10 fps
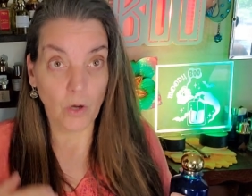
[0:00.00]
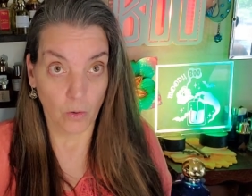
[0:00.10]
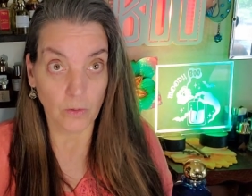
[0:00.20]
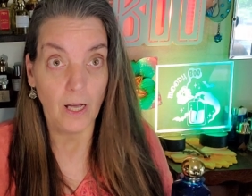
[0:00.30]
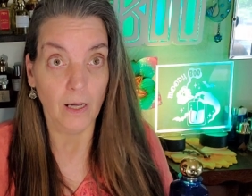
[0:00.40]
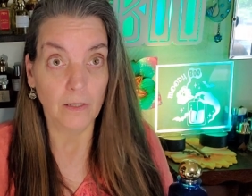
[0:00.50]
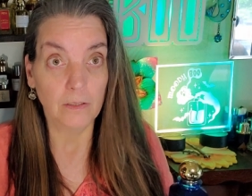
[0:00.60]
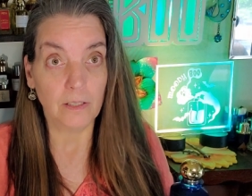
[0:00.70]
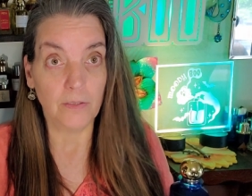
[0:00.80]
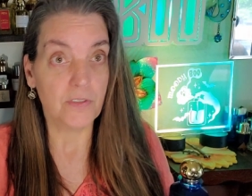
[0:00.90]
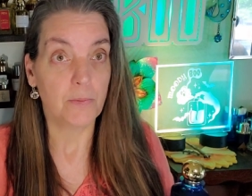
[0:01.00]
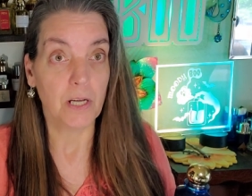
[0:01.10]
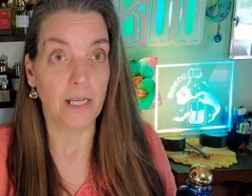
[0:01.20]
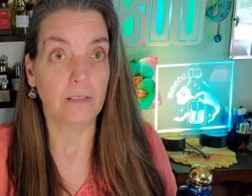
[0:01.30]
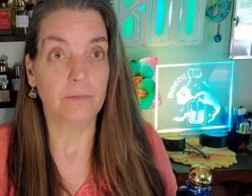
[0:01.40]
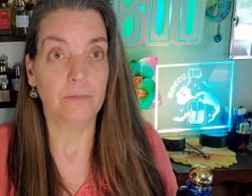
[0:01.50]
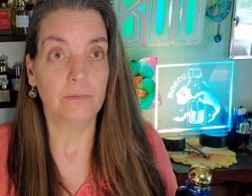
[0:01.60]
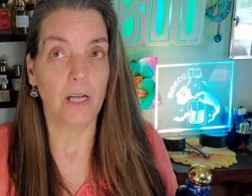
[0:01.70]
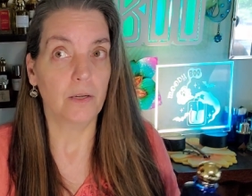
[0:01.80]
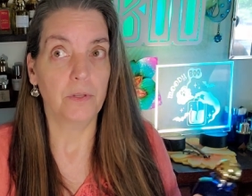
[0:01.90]
cola of some kind,
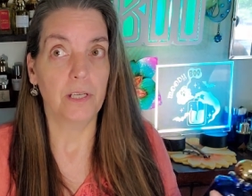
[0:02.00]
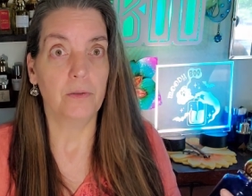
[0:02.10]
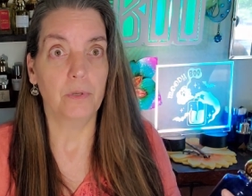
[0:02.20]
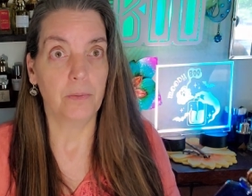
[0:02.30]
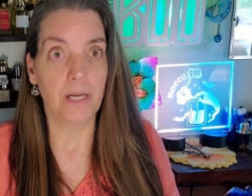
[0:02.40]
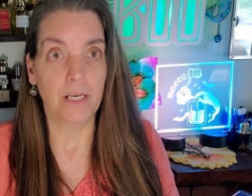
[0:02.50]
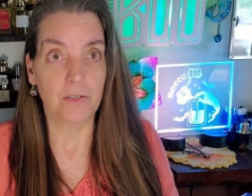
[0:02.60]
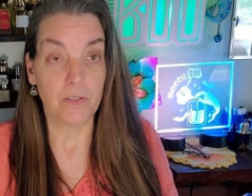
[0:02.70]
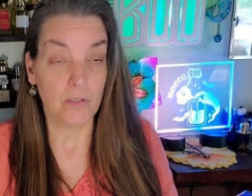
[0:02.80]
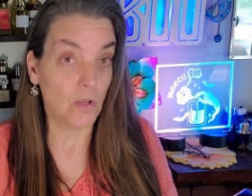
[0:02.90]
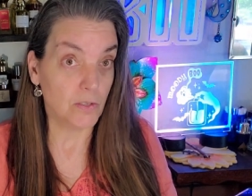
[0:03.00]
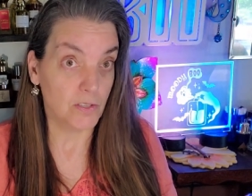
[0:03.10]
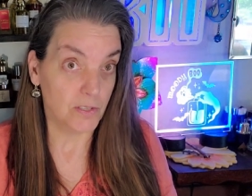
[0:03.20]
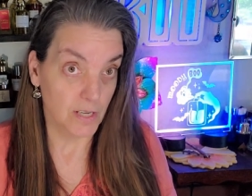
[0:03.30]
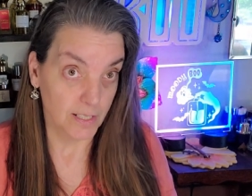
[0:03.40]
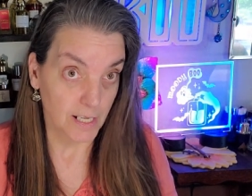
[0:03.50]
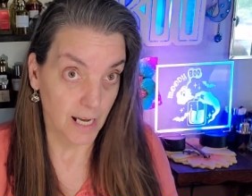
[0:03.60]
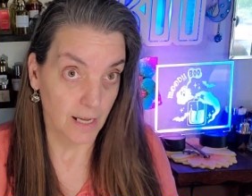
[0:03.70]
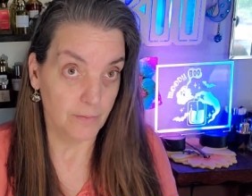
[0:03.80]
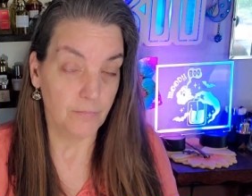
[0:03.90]
I don't think it really matters, as long as it's not
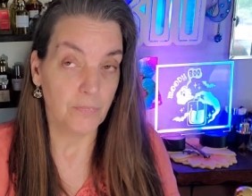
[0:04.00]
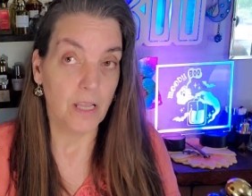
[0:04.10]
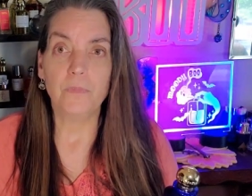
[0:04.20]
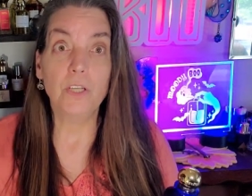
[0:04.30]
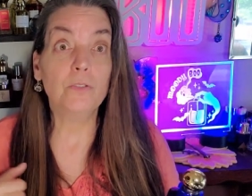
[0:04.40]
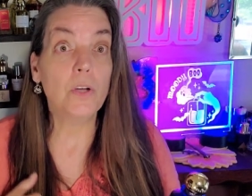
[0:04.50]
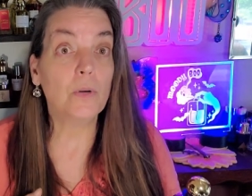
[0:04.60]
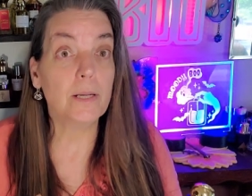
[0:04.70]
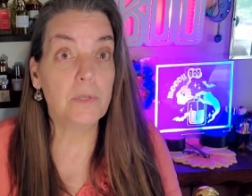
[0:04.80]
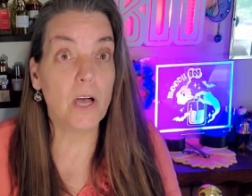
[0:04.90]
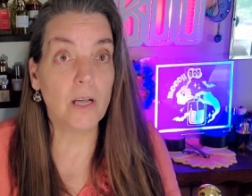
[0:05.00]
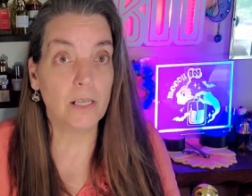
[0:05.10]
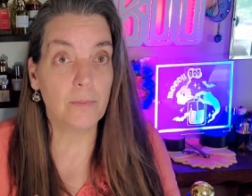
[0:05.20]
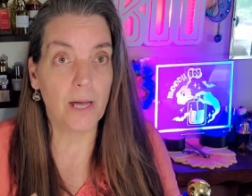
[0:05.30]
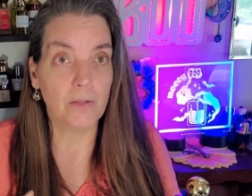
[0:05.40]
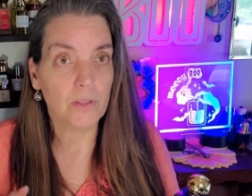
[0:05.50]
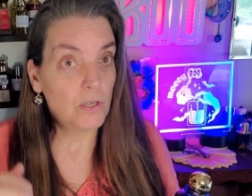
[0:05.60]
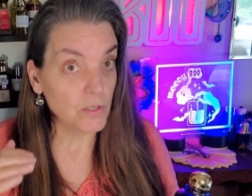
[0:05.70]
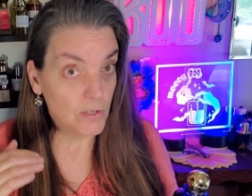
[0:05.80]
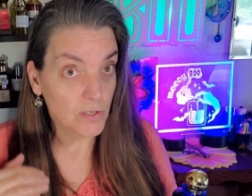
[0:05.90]
diet. You'll know what I'm talking about.
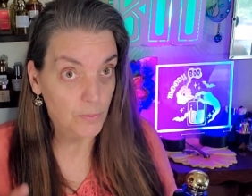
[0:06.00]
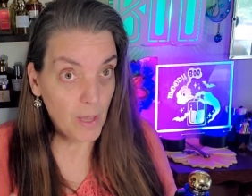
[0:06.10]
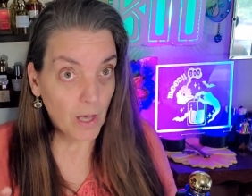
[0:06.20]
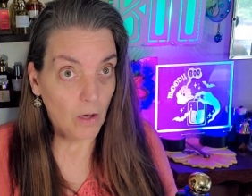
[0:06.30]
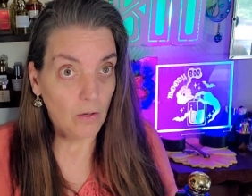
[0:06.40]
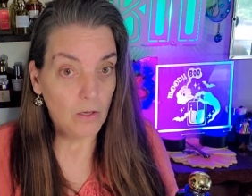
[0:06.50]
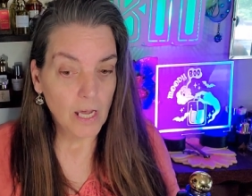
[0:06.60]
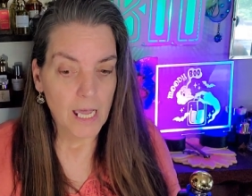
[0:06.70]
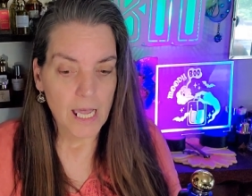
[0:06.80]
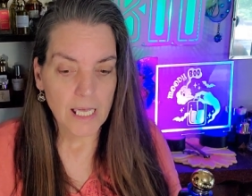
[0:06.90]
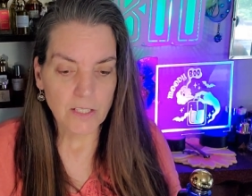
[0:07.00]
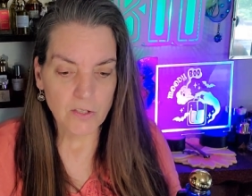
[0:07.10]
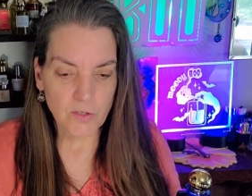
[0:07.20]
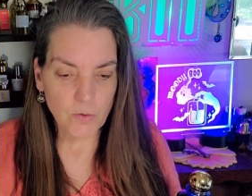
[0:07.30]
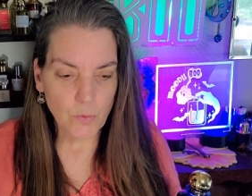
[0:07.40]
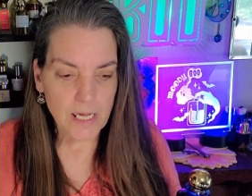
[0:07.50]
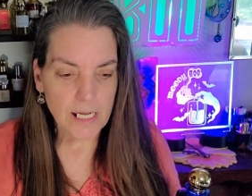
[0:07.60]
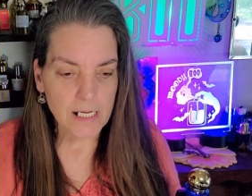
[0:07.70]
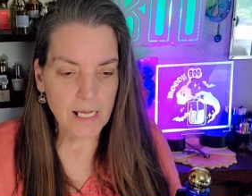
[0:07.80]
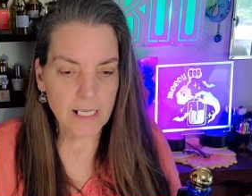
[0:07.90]
There's a smell. It's
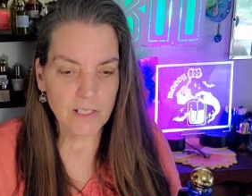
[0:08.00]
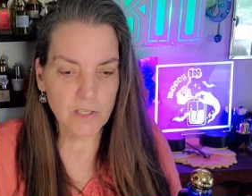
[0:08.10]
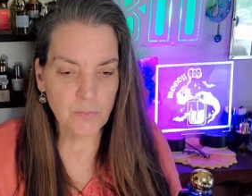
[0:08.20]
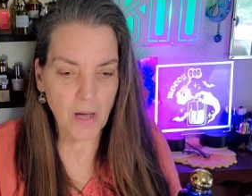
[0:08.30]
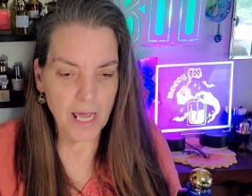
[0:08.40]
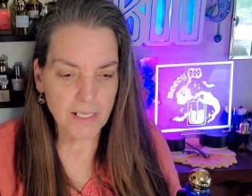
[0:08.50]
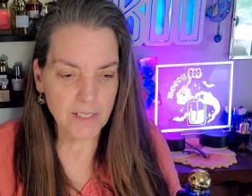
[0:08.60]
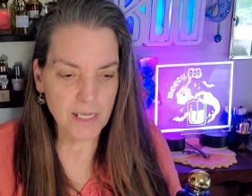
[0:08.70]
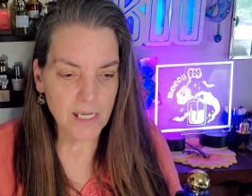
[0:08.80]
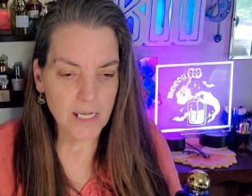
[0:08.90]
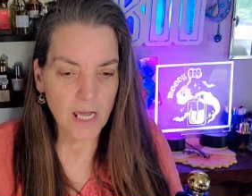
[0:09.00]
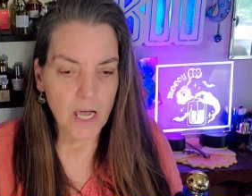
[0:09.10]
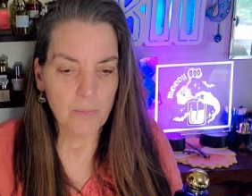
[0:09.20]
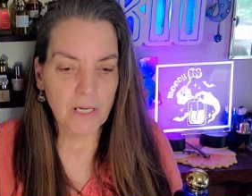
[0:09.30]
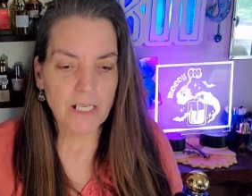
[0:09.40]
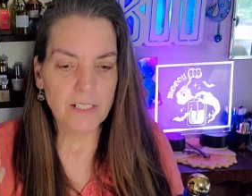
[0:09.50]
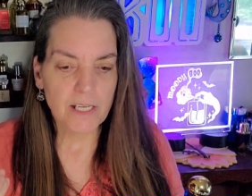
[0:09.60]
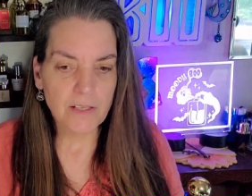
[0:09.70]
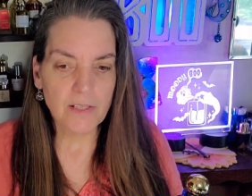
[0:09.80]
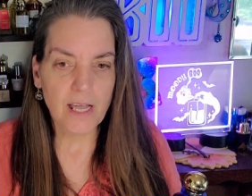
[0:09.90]
sweet, it's spicy, but it
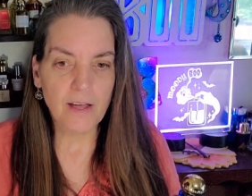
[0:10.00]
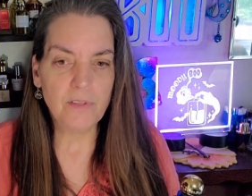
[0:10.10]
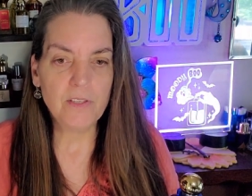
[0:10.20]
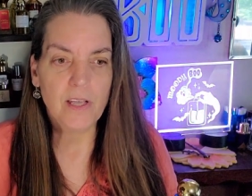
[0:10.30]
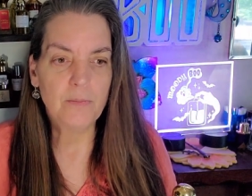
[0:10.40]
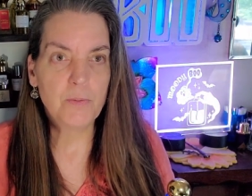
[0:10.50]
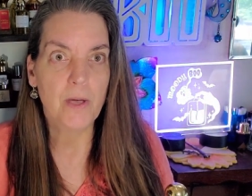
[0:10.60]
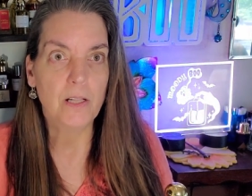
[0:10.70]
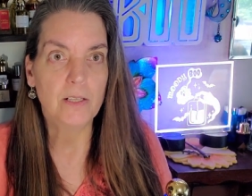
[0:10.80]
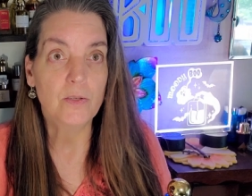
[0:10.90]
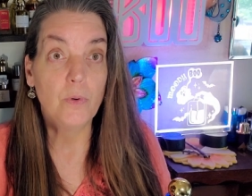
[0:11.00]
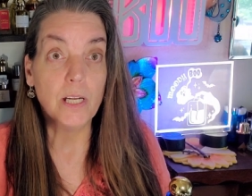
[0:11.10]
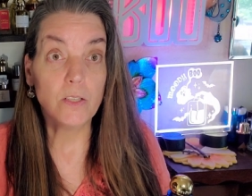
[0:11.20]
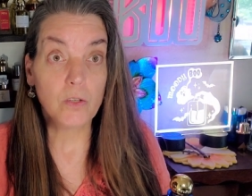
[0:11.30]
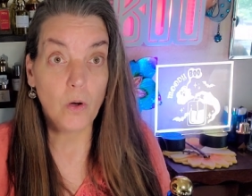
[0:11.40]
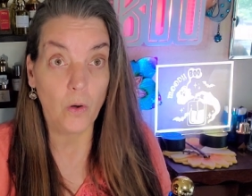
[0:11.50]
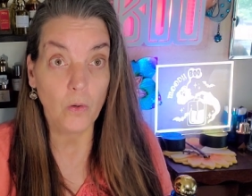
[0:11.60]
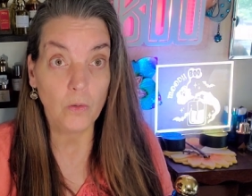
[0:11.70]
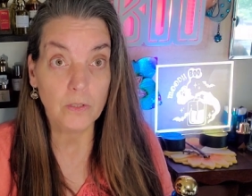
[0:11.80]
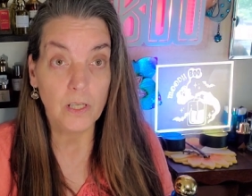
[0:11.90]
doesn't have the same smell as when it's
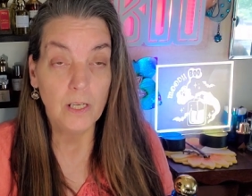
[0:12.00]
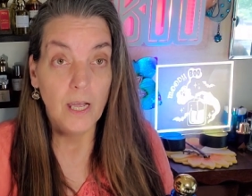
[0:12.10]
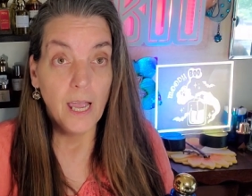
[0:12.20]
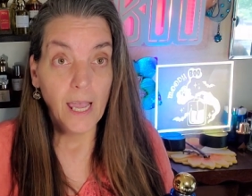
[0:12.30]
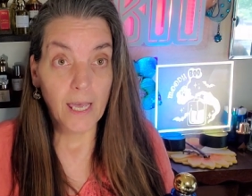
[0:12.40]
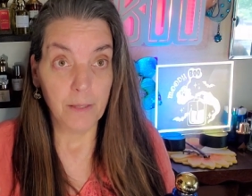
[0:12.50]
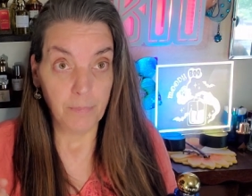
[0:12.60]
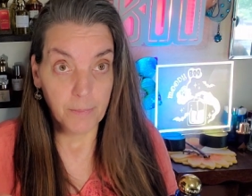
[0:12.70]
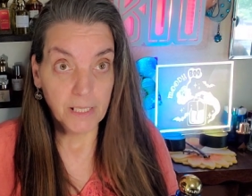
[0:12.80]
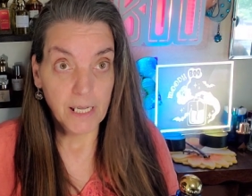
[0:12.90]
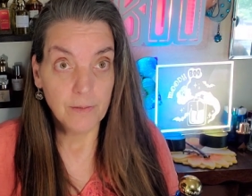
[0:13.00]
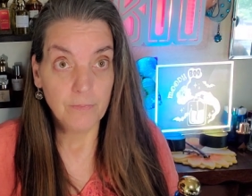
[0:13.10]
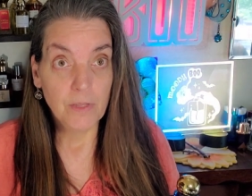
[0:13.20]
cold and bubbly.